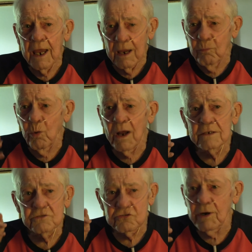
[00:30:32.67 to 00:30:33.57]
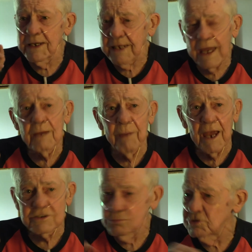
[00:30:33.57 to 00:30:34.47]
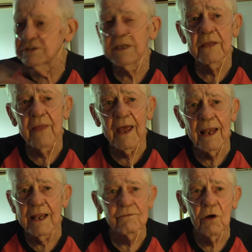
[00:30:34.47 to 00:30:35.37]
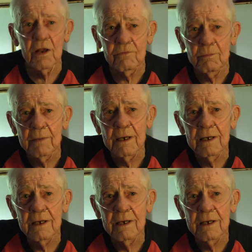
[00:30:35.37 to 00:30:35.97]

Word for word: and one straight gay basher would scare the hell out of all of them.